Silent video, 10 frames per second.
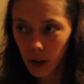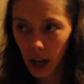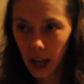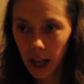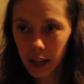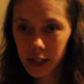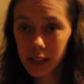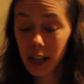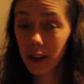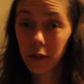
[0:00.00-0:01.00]
And
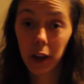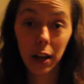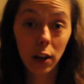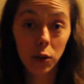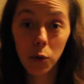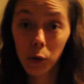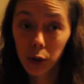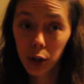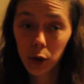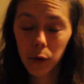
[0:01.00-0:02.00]
if they ignore
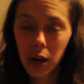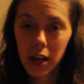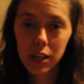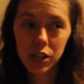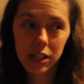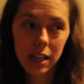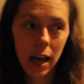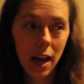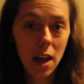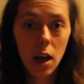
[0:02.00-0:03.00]
you, just
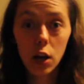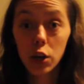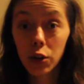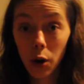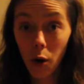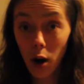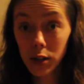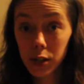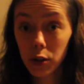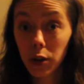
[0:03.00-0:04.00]
say,
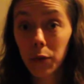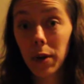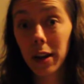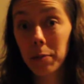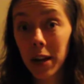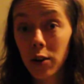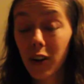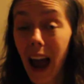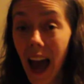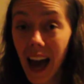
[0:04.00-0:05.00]
also you can recommend
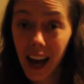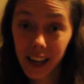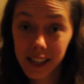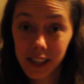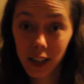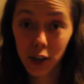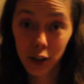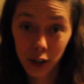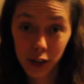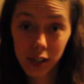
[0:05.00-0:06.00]
or ask your
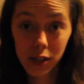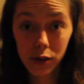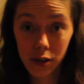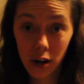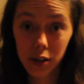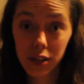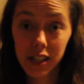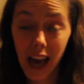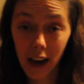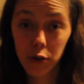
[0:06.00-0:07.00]
nurses or doctors
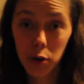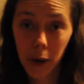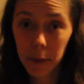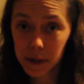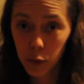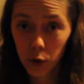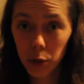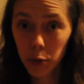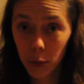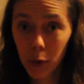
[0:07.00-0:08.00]
after the baby's born to
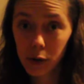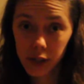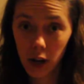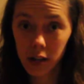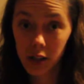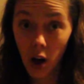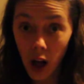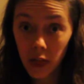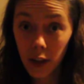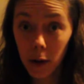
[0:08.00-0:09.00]
put a pulse ox
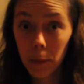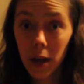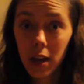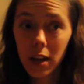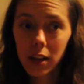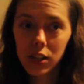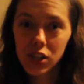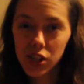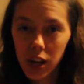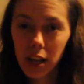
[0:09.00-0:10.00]
on them,
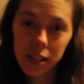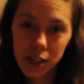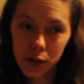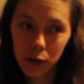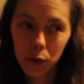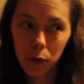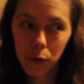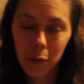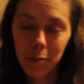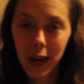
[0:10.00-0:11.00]
just
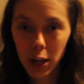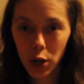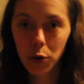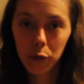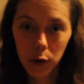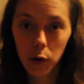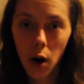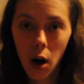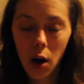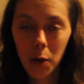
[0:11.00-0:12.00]
to make you feel
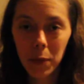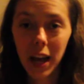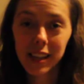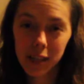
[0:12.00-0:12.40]
calm, and